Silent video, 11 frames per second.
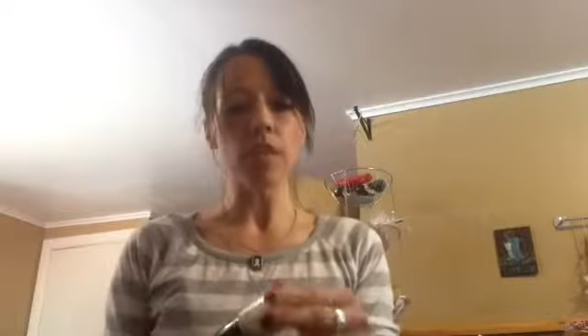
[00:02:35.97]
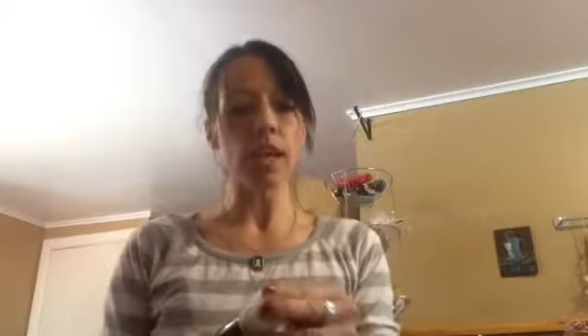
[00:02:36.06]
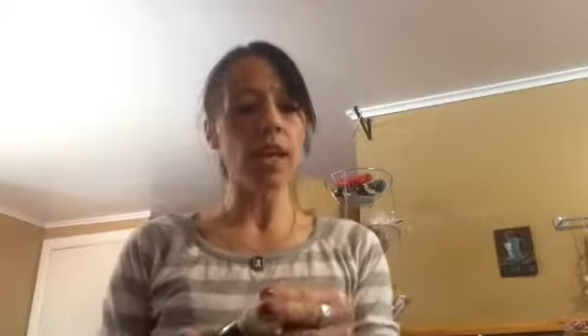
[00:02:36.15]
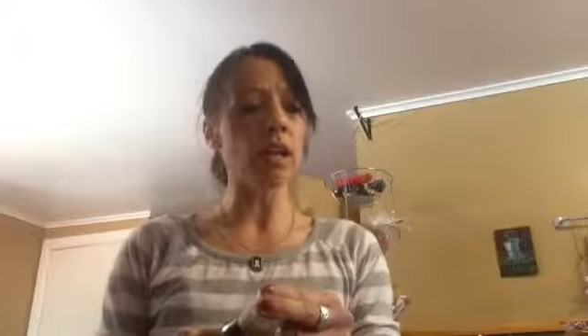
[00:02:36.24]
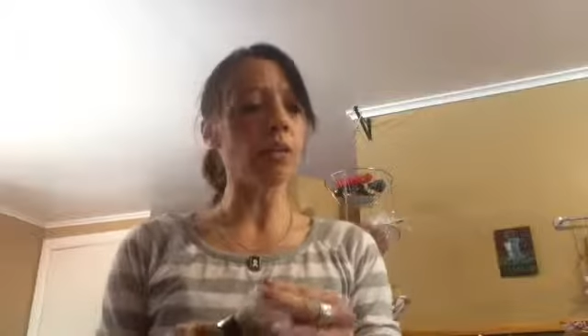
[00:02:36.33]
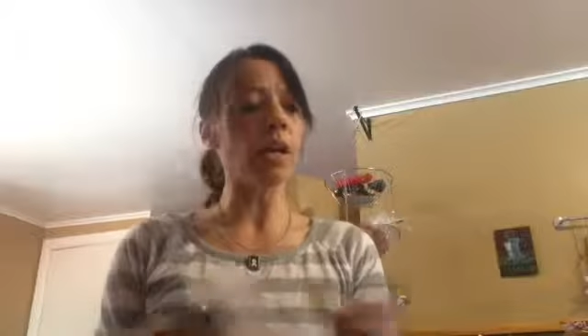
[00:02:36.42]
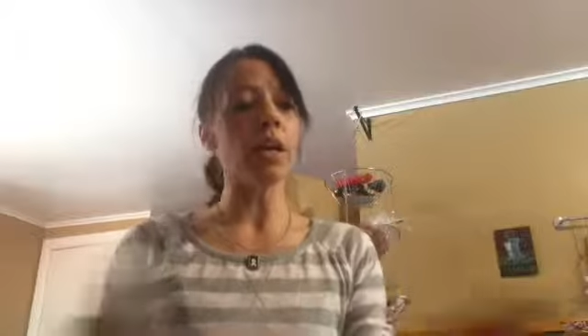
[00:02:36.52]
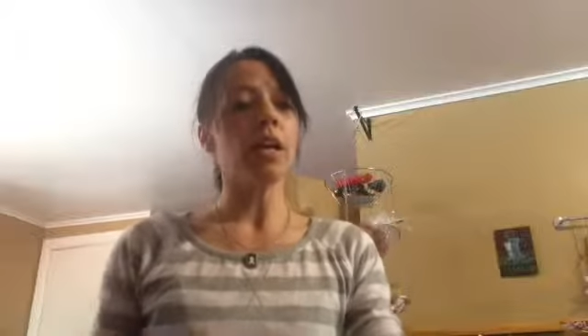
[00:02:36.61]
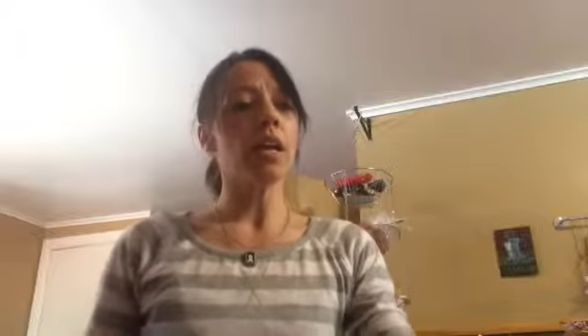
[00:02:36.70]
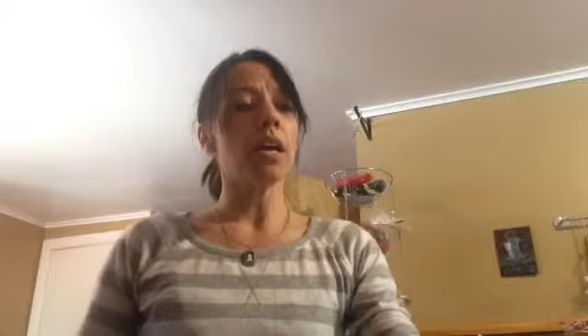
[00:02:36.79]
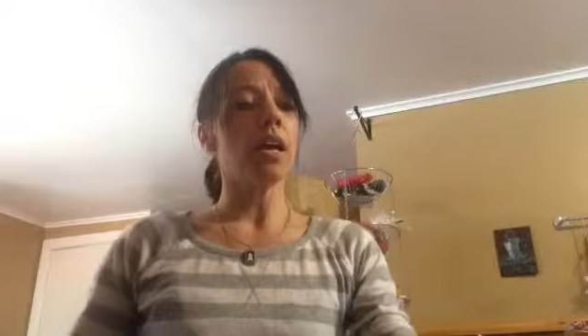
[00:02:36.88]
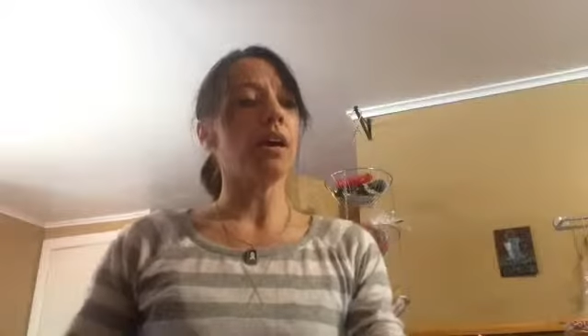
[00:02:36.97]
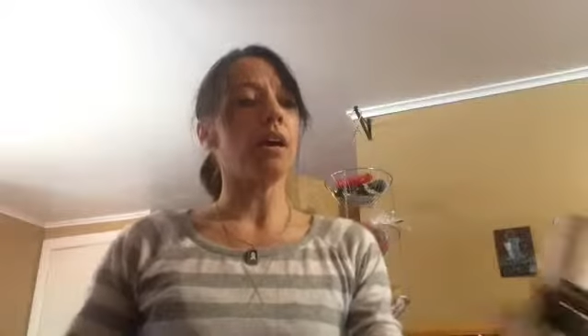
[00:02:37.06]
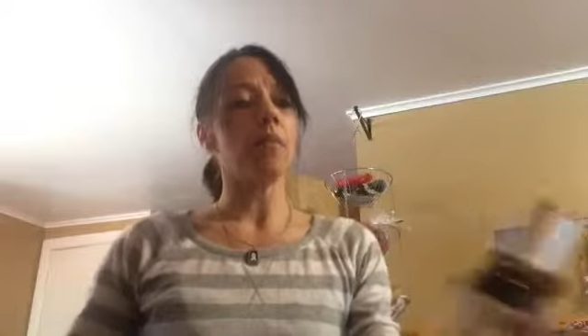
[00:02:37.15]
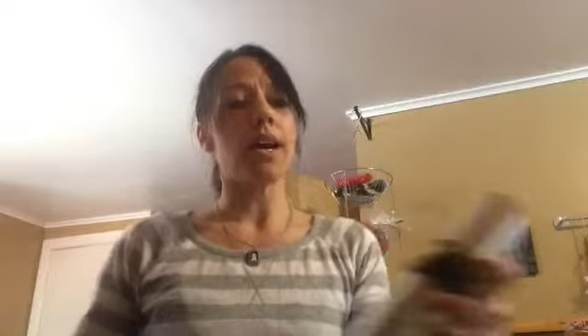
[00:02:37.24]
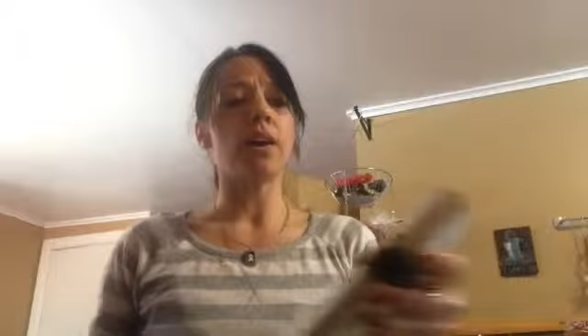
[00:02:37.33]
Anyway,
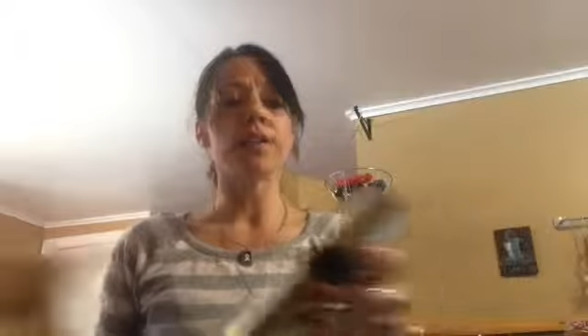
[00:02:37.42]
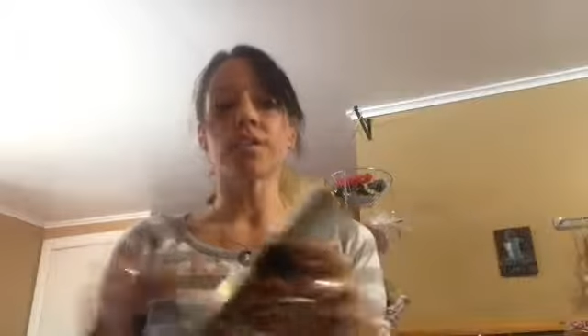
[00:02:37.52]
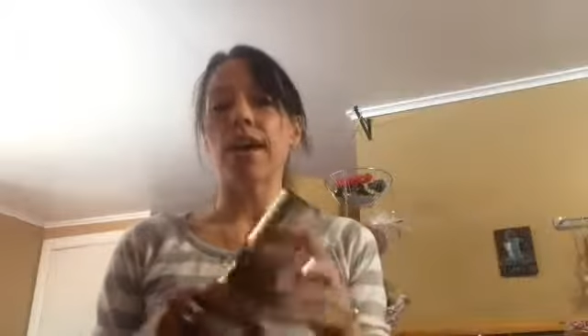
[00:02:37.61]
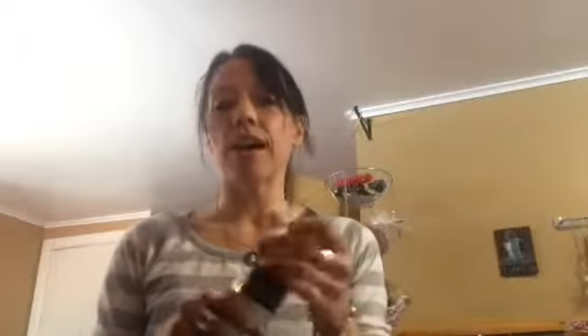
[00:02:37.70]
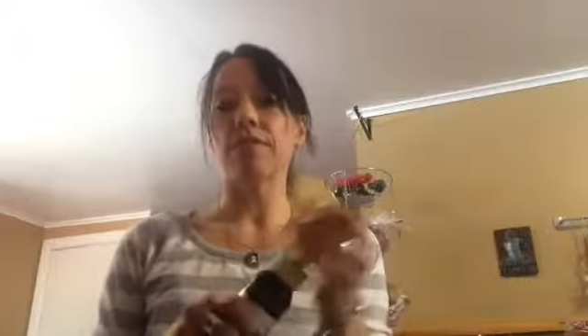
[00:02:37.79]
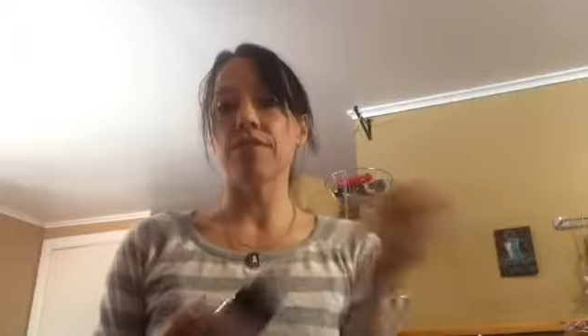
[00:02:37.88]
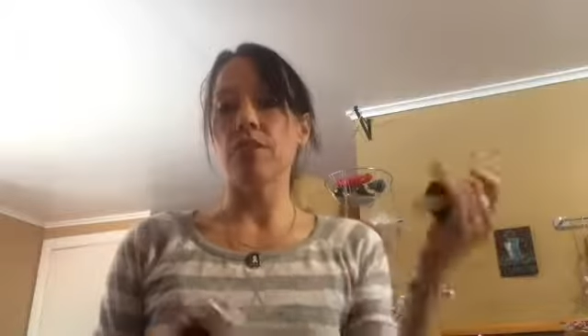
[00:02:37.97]
I also have